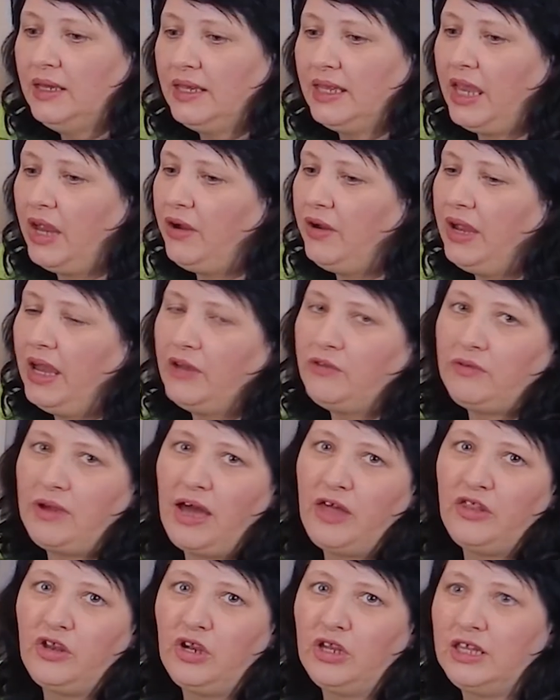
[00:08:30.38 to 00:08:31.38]
Carrie, I'd
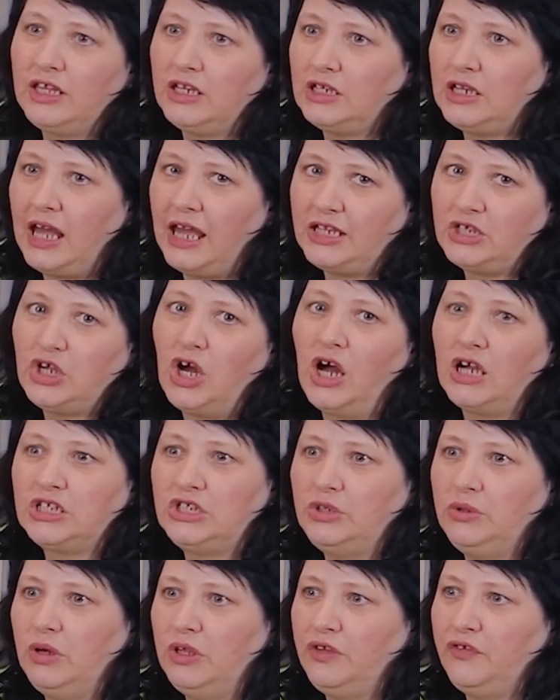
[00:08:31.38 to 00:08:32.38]
rather that I
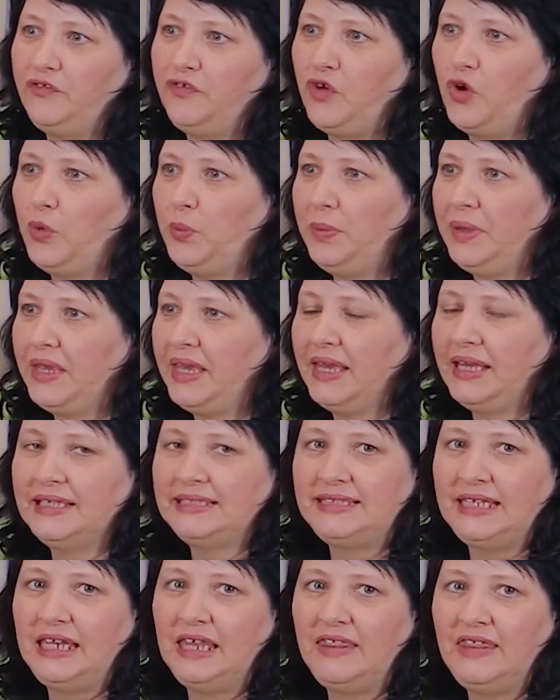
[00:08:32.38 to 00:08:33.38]
talk to you on the phone
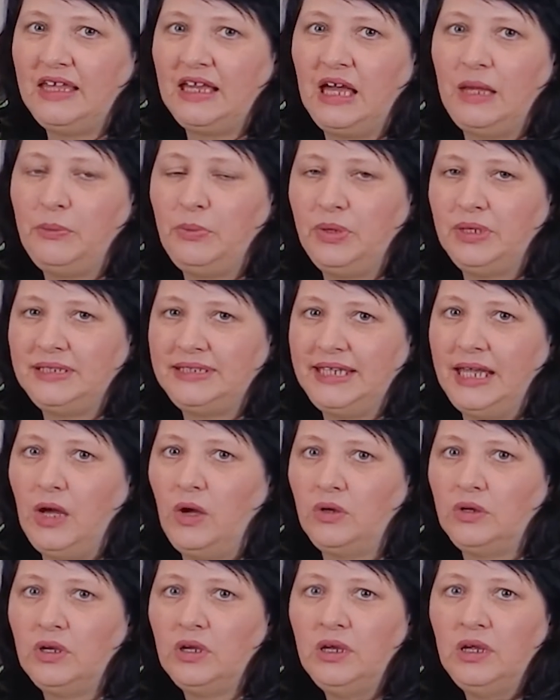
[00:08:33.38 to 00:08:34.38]
because anything I put
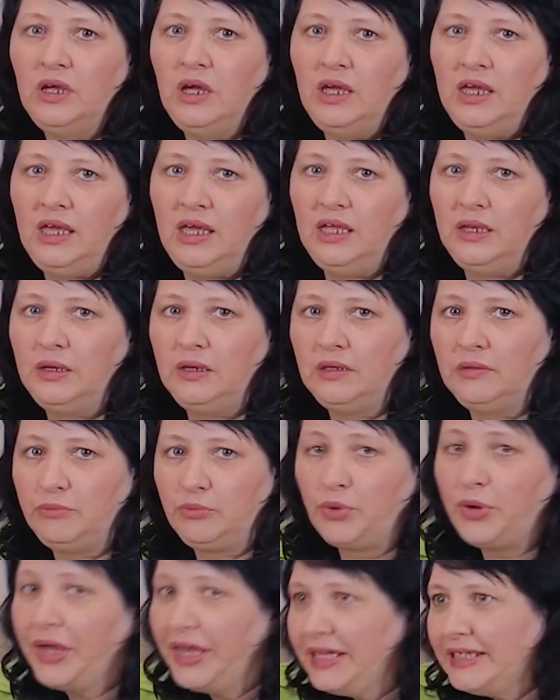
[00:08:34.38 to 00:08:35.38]
down in
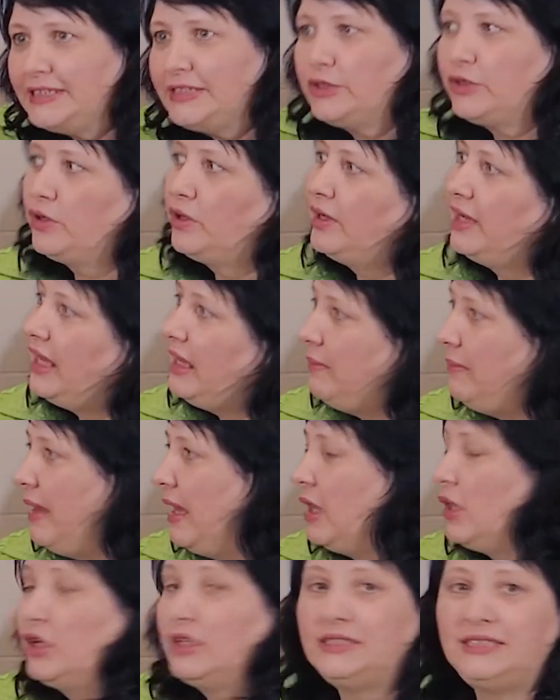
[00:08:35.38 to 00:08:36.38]
print or
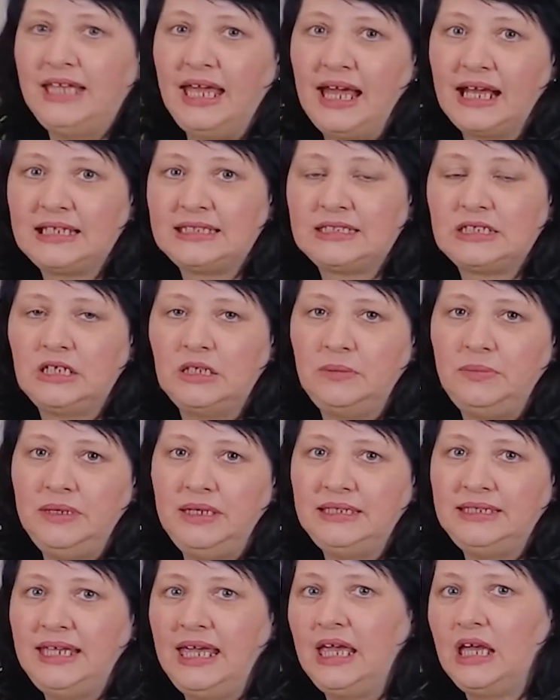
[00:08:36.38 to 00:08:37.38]
email or text could
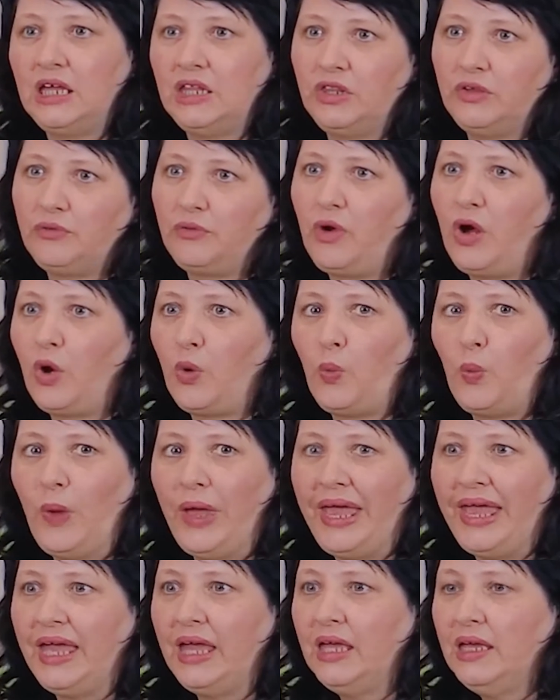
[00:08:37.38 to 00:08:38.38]
be taken the wrong
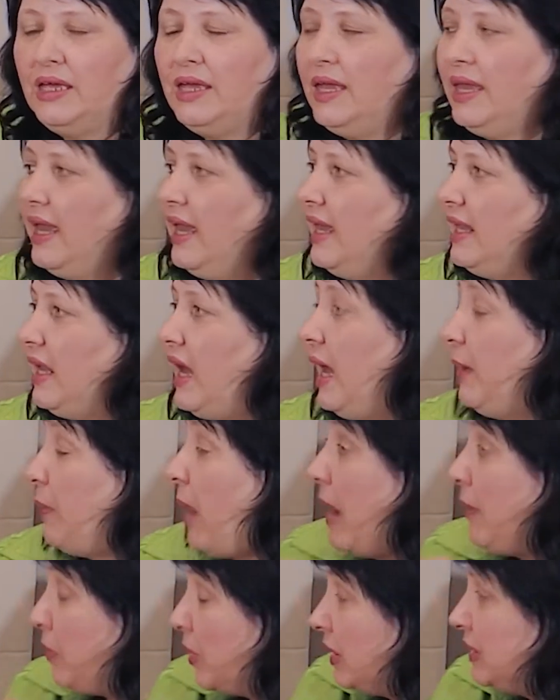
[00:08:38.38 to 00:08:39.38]
way. And
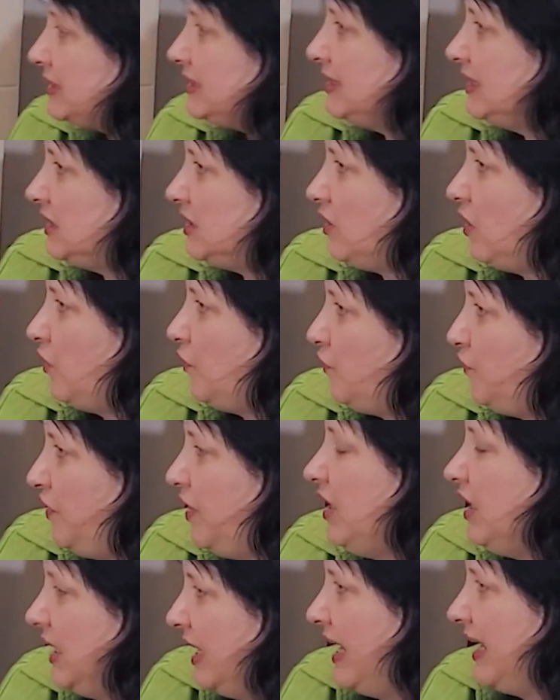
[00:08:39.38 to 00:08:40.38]
I personally don't
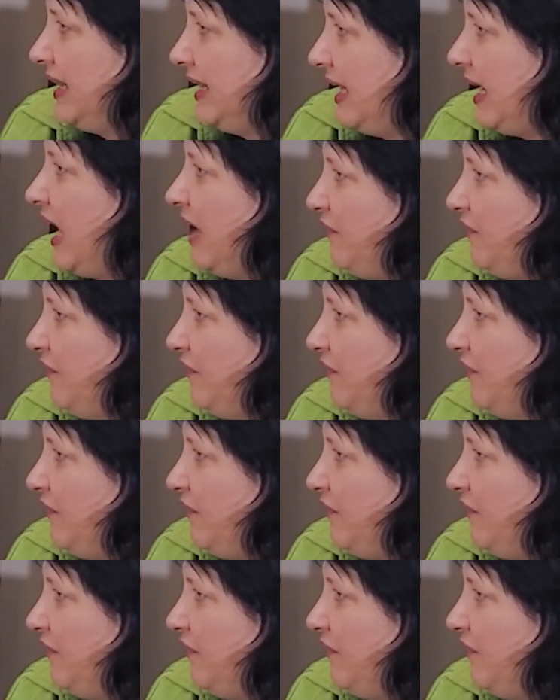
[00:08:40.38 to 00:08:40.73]
feel like that.